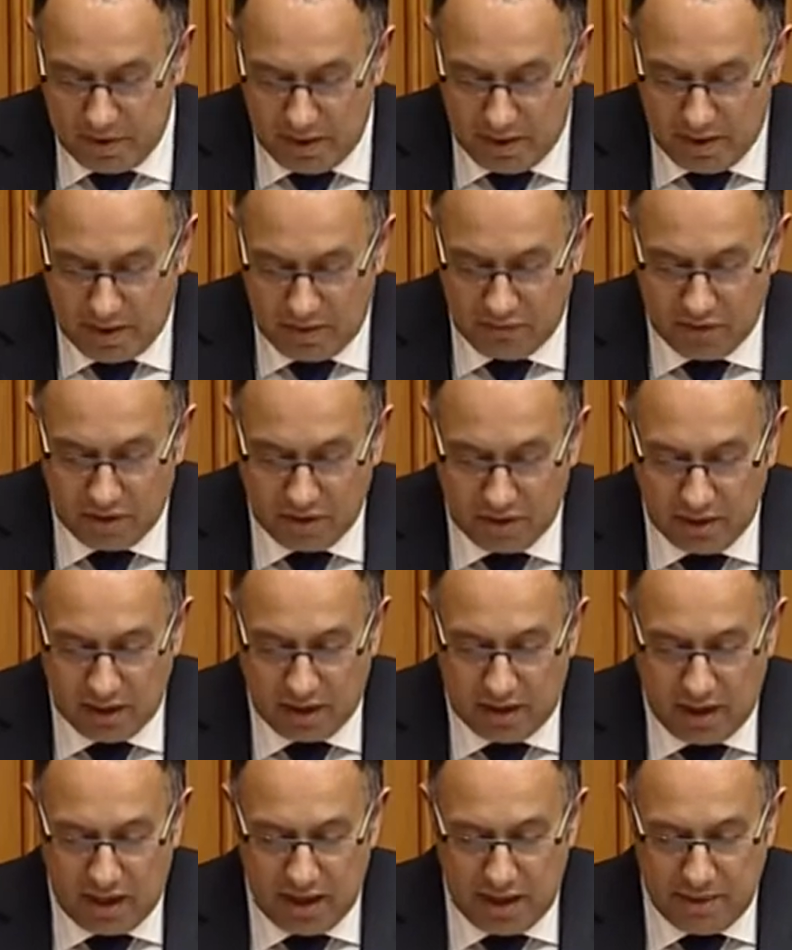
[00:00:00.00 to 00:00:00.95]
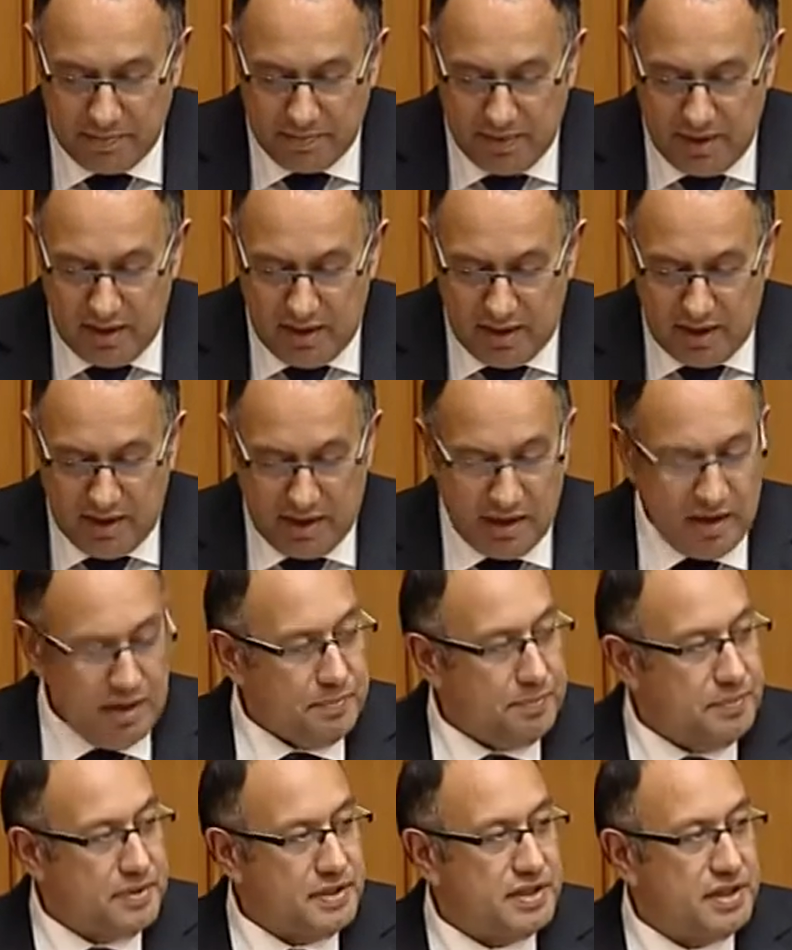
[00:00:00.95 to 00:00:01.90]
uh, Rocket Lab and
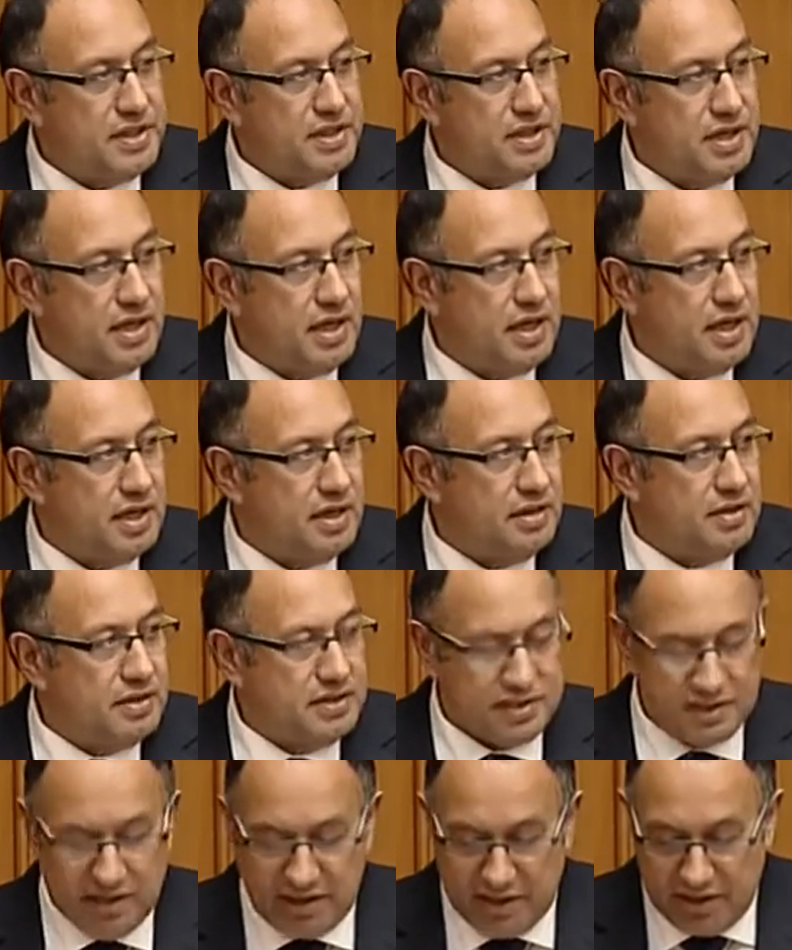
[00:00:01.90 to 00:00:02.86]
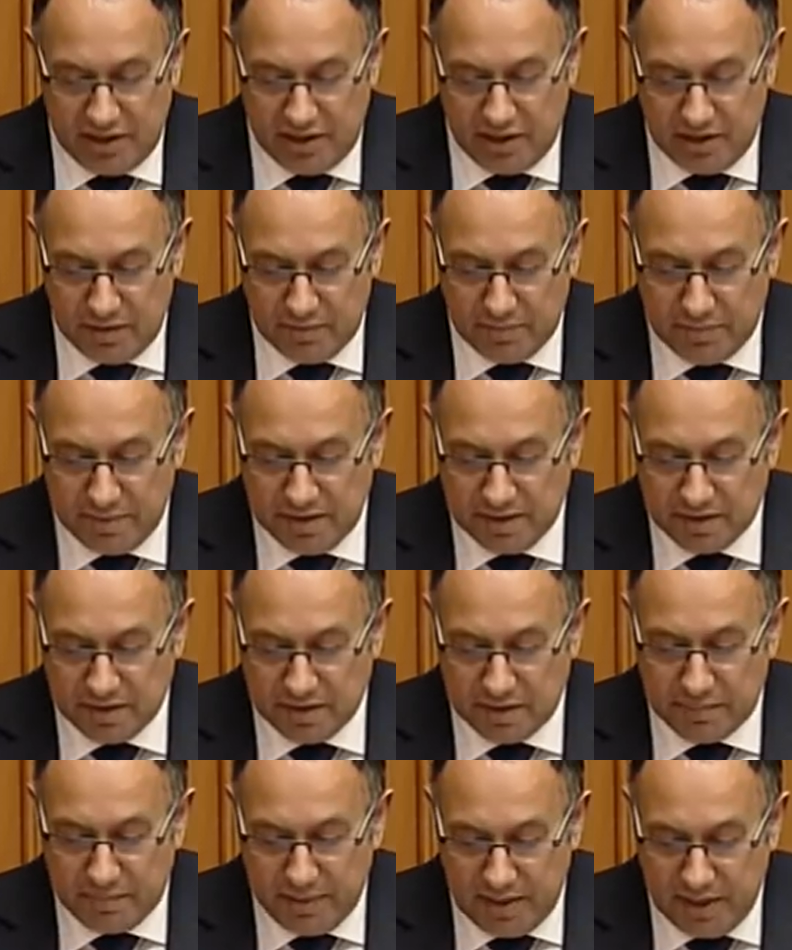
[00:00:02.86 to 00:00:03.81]
in particular the CEO
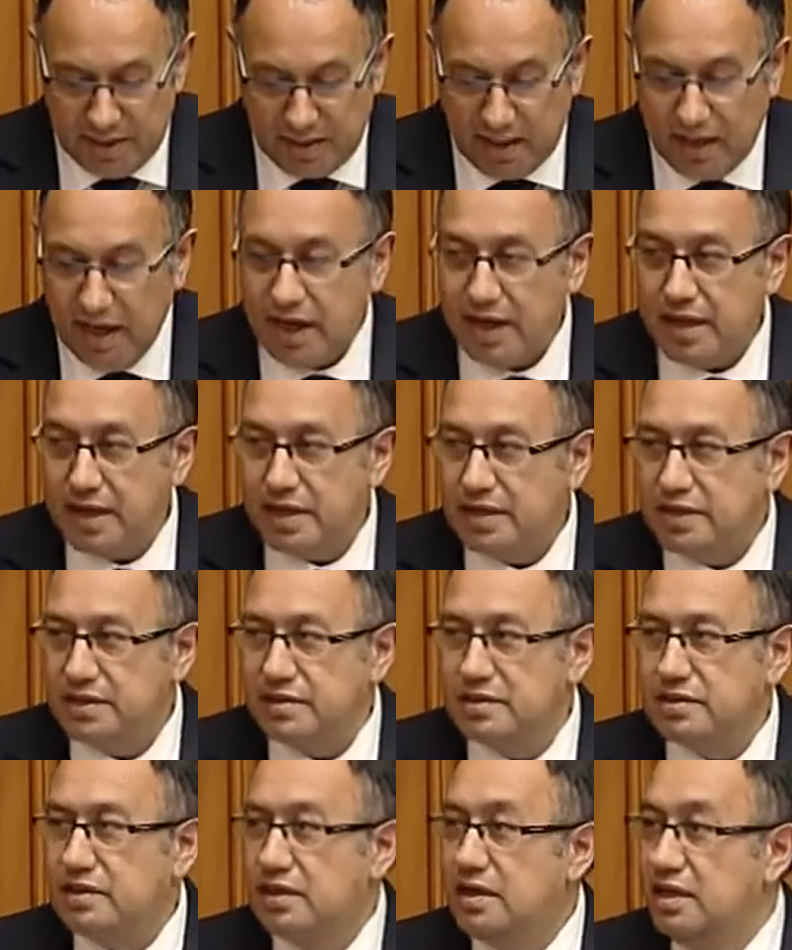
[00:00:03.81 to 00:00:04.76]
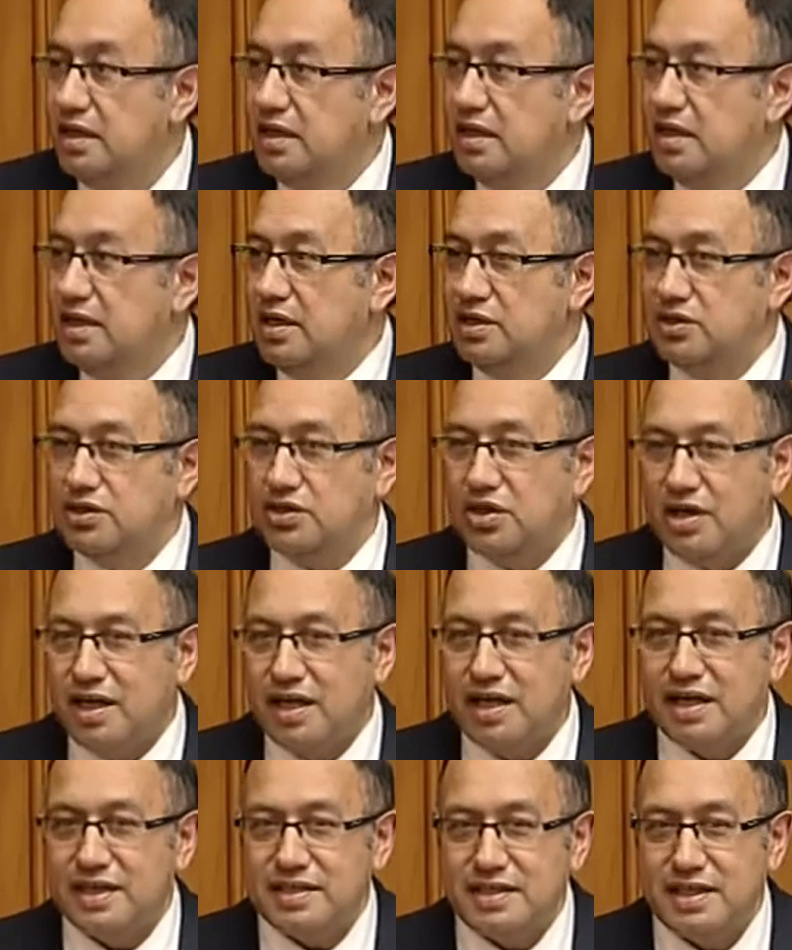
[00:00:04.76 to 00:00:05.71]
Peter Beck and his
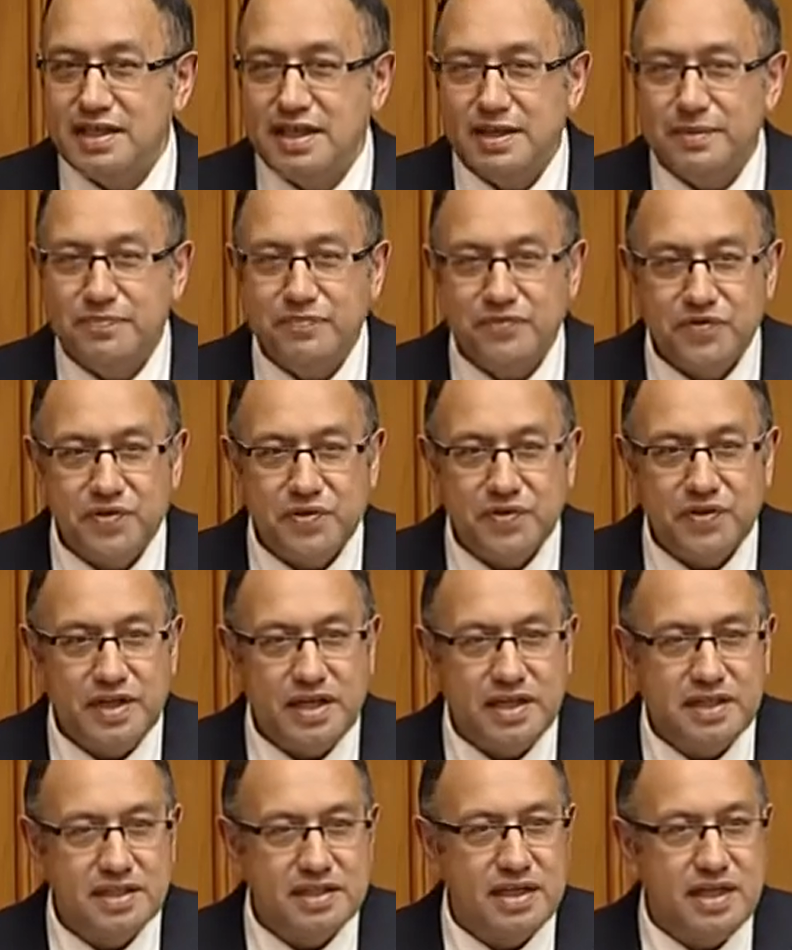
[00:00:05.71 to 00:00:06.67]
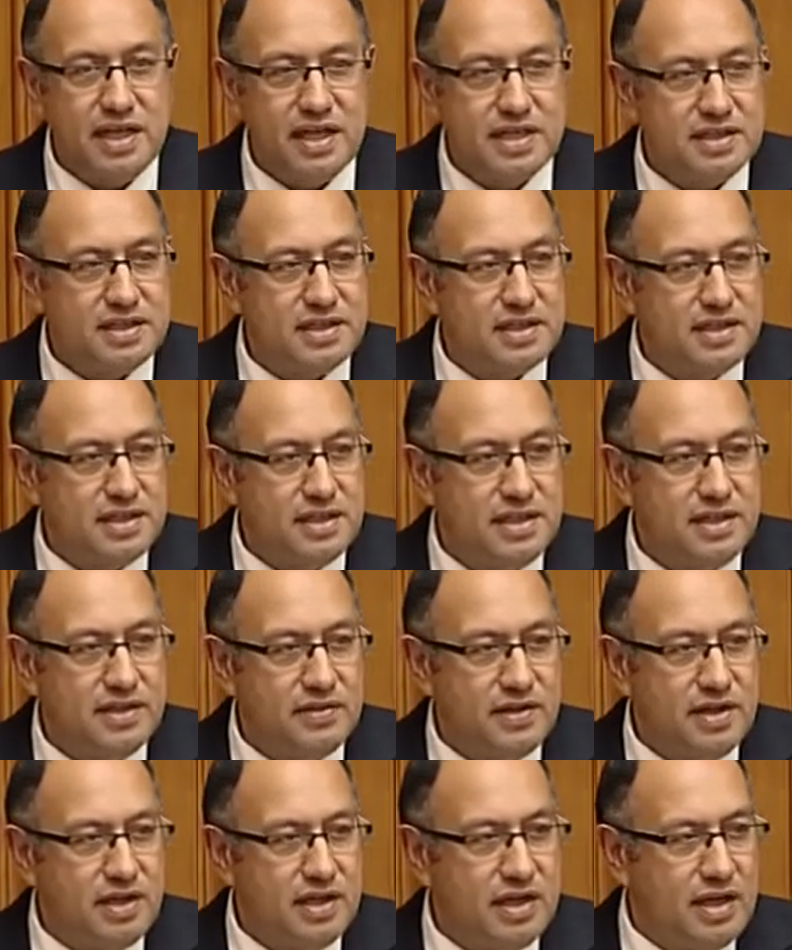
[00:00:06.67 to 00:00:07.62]
entire team for their tenacity,
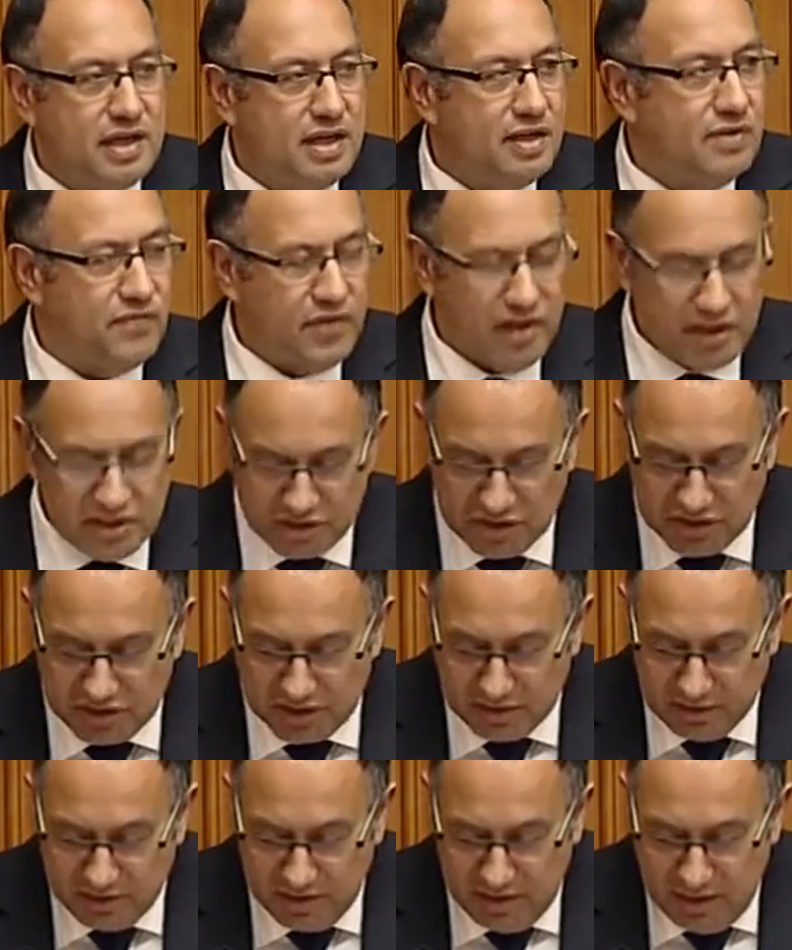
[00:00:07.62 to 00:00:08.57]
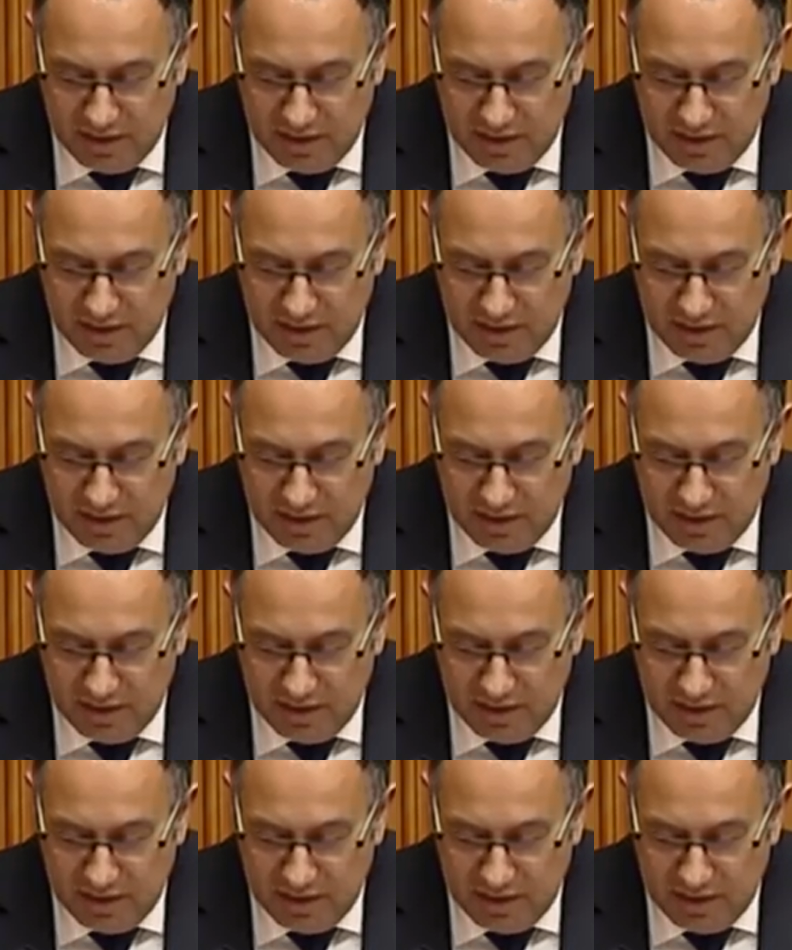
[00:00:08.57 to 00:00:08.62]
their innovation,